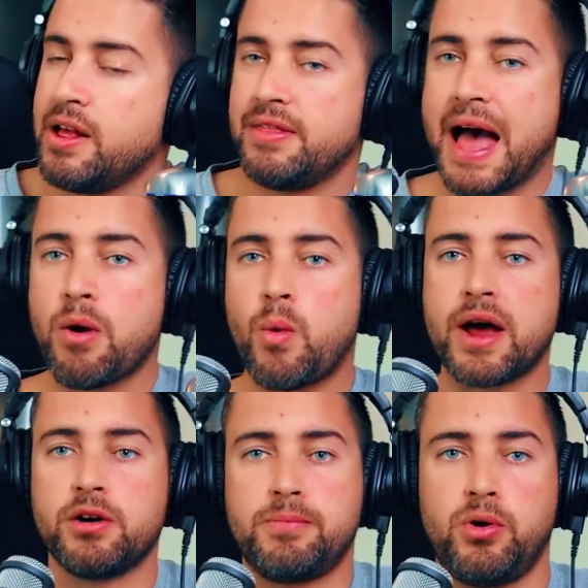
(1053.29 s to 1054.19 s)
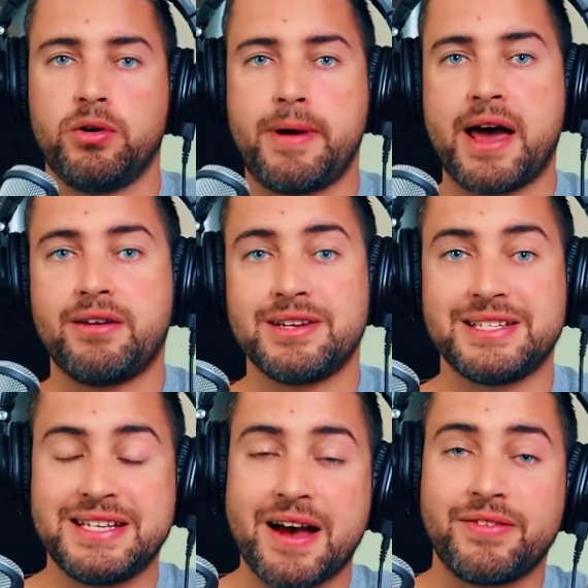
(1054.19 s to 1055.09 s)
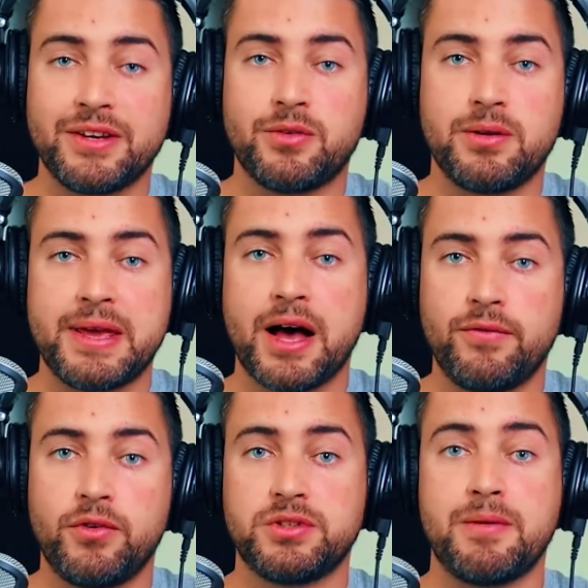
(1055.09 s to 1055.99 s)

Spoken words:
That wider puller pattern is definitely going to be helpful